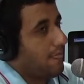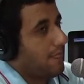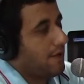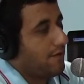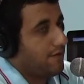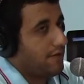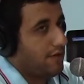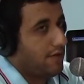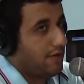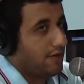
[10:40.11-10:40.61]

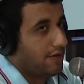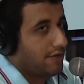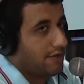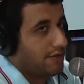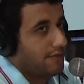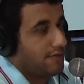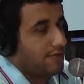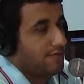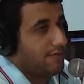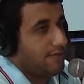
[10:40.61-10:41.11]
If
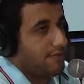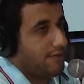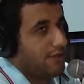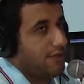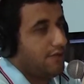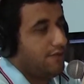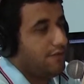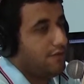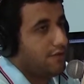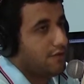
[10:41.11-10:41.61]
you're
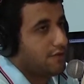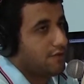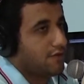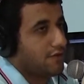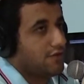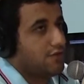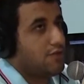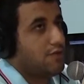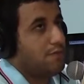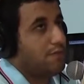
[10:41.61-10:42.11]

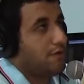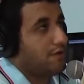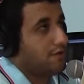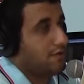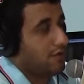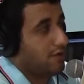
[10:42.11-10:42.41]
supposed